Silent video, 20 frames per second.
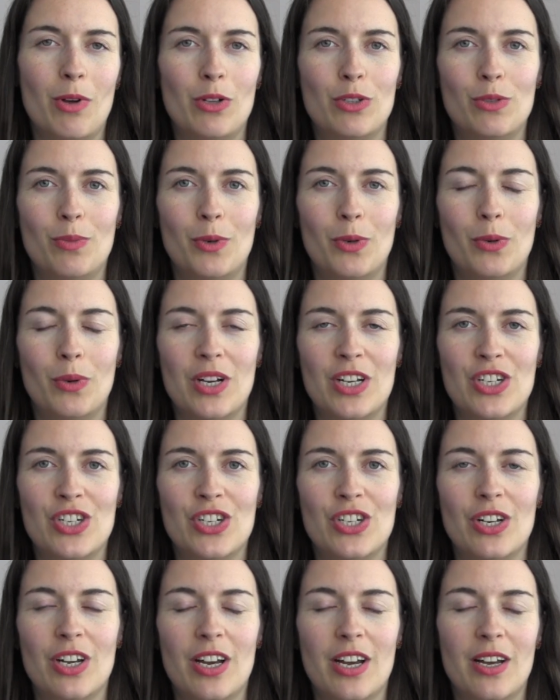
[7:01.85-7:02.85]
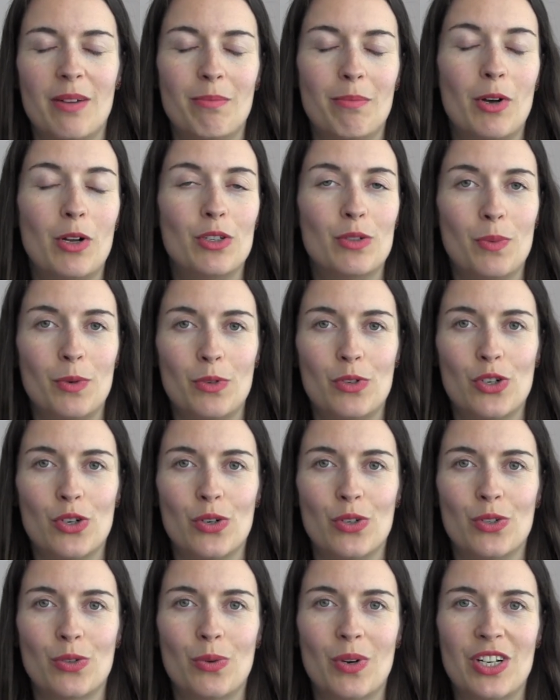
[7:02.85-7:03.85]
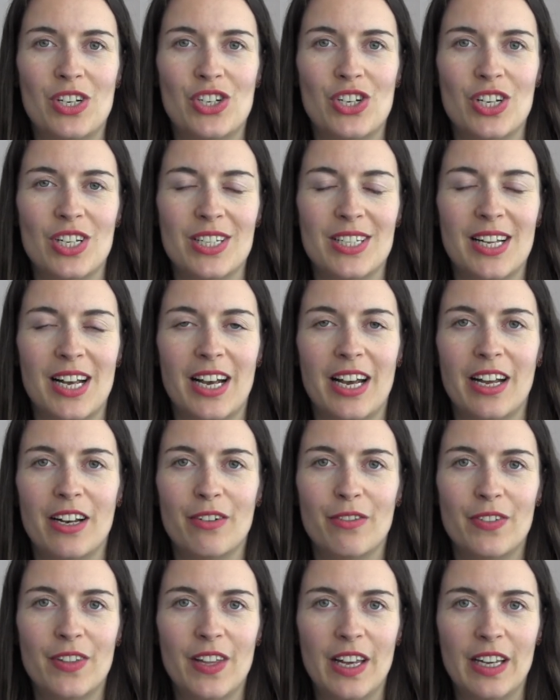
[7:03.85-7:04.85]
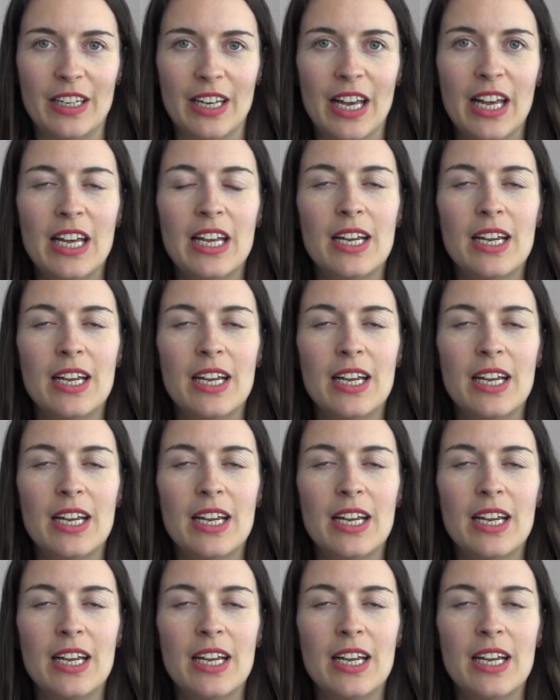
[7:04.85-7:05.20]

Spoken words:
multiple choice questions, that kind of thing.